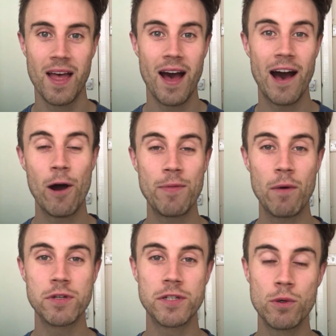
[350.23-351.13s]
I hope
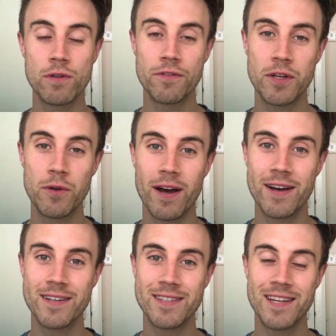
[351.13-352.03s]
that was useful for you
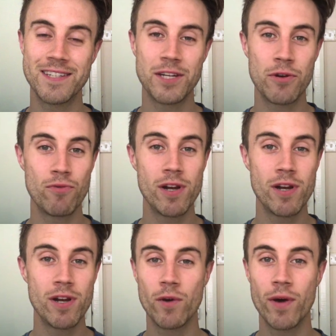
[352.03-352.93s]
guys. It's a really
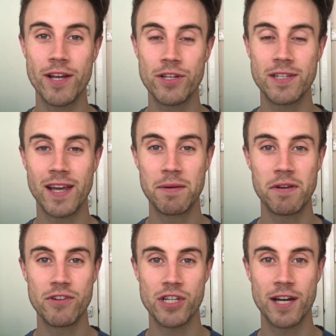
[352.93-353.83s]
quick way just to get a
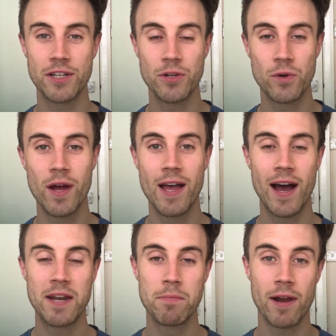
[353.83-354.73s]
bit of shadow
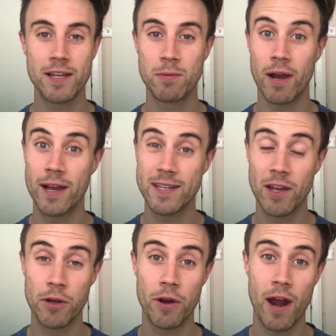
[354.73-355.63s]
and imply some lighting
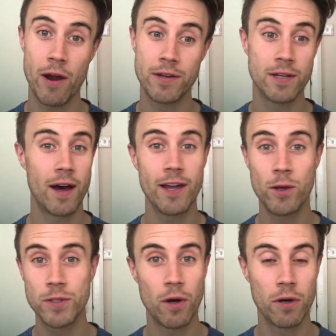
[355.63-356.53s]
on your character. I
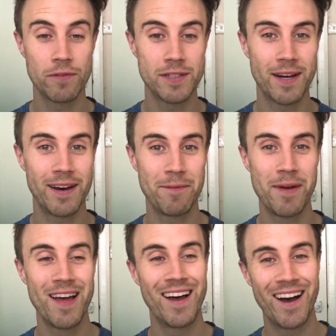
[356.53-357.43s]
use it all of the time
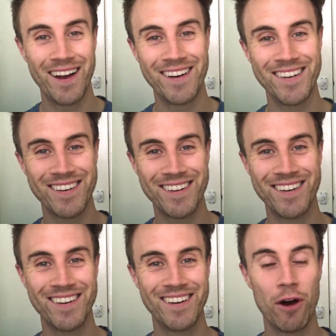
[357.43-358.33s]
and
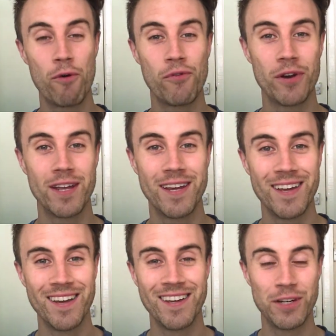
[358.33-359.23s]
uh, hopefully
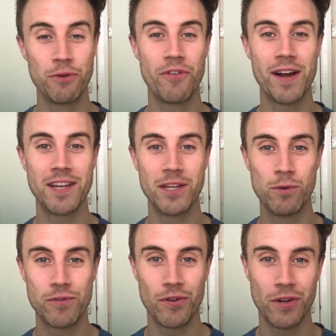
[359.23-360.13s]
you'll find it
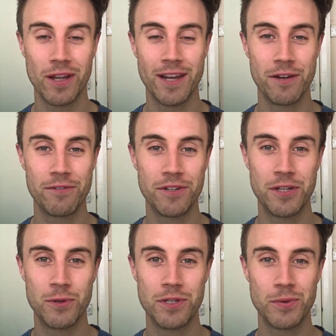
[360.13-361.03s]
useful enough to
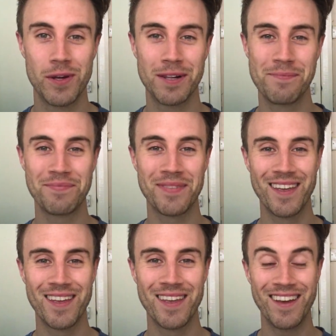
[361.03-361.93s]
use as well.
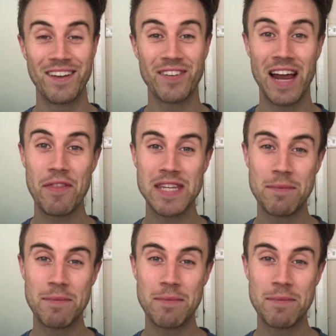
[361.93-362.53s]
If you like this